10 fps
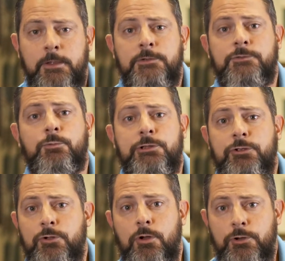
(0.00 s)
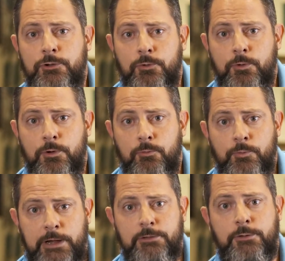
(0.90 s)
So when you go to your
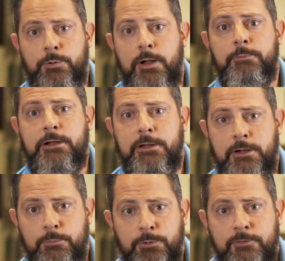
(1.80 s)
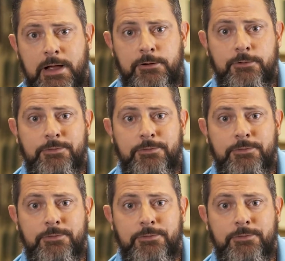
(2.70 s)
regular primary care provider,